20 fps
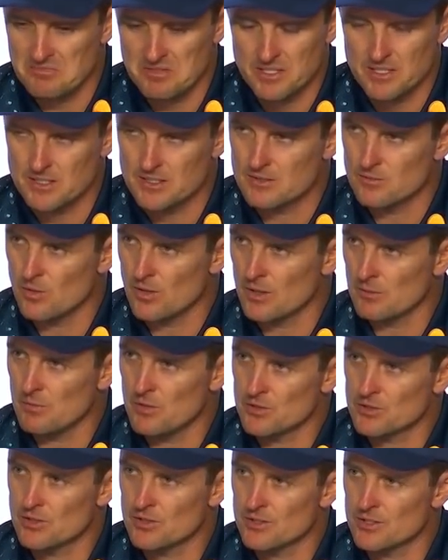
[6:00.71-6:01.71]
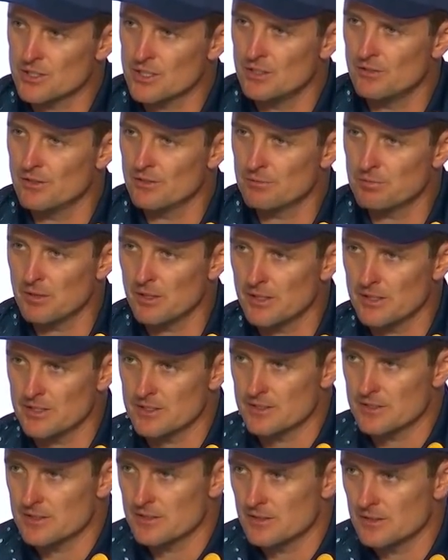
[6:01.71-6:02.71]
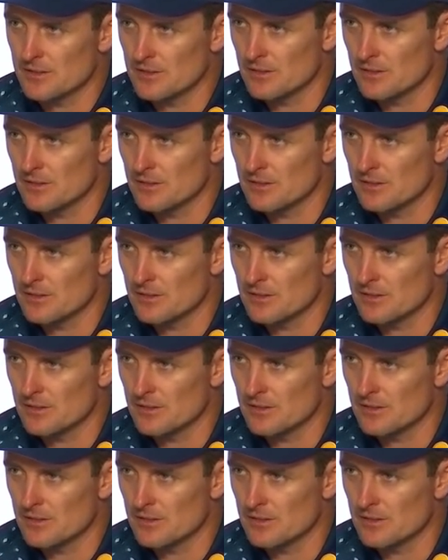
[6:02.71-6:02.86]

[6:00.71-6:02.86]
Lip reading: He's one of the most conservative players